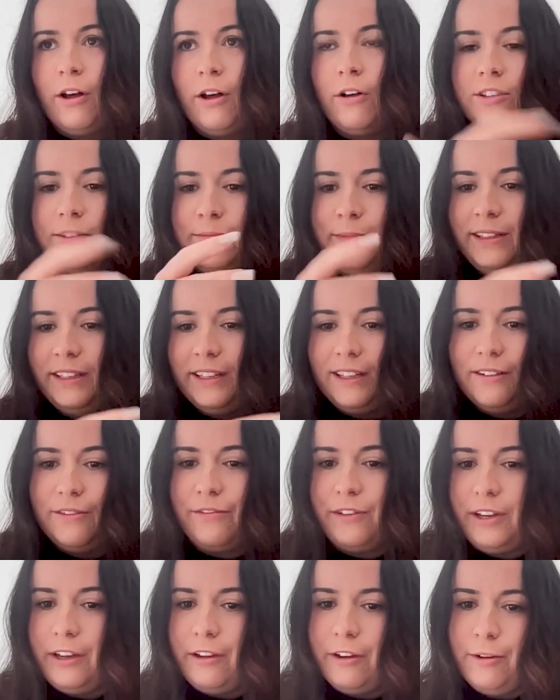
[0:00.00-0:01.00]
Ultimately, the
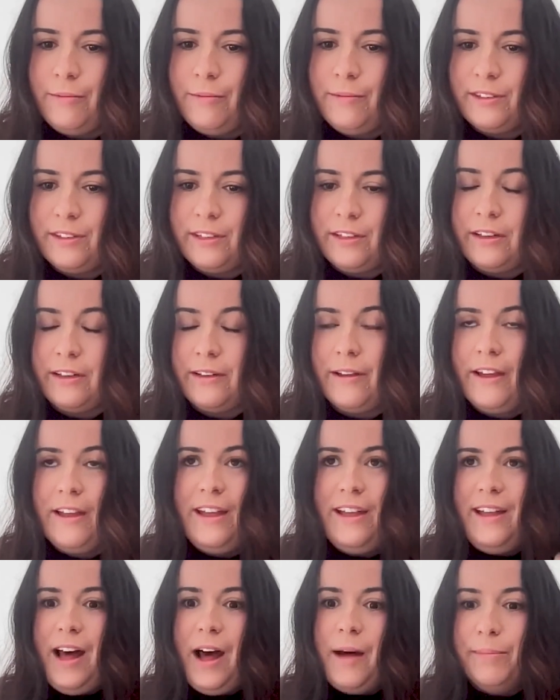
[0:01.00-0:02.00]
fitting rooms are
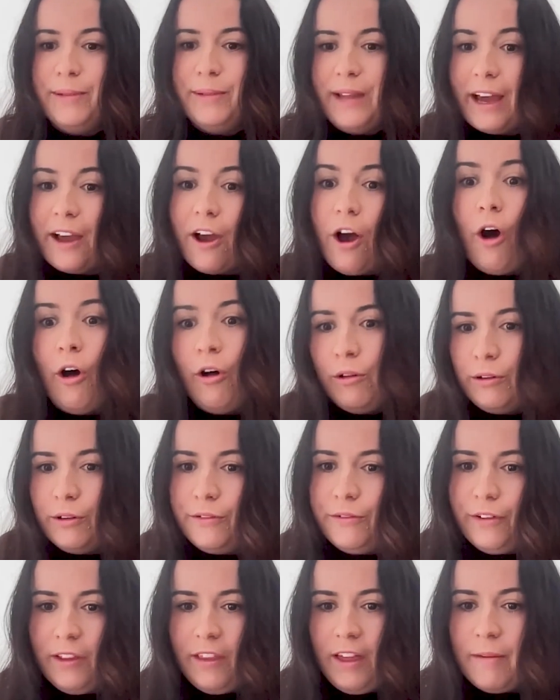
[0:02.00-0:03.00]
a black hole
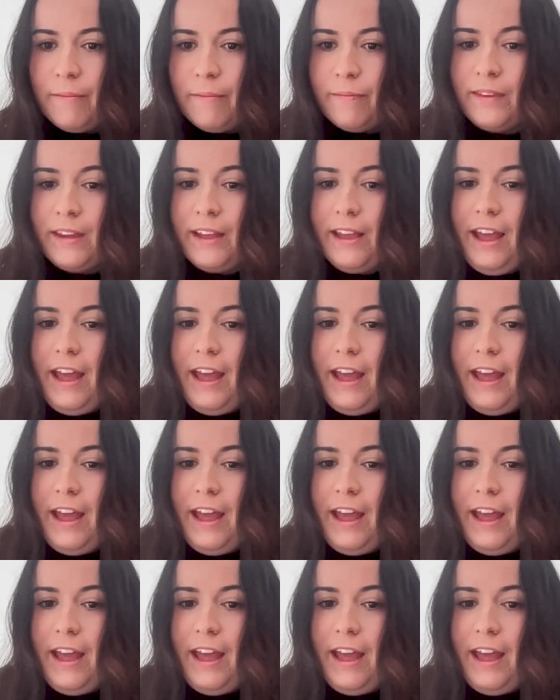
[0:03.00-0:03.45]
for them.